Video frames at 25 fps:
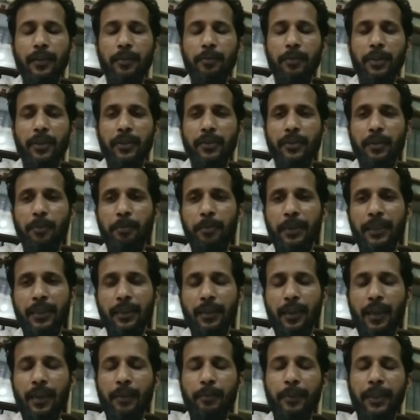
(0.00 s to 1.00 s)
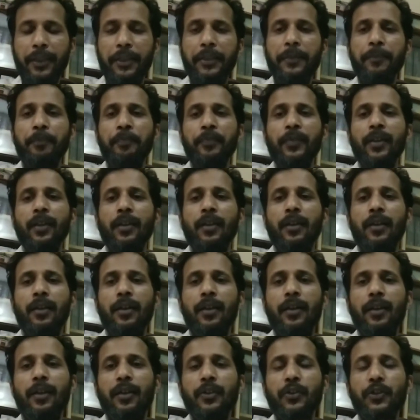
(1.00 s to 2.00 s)
because of being unmarried.
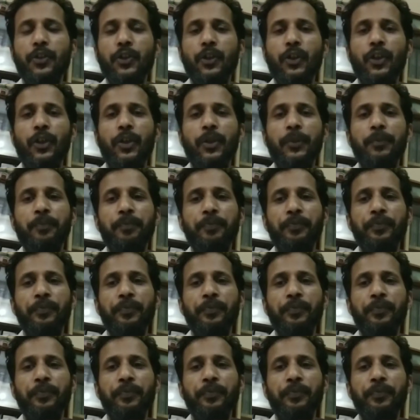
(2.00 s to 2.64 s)
So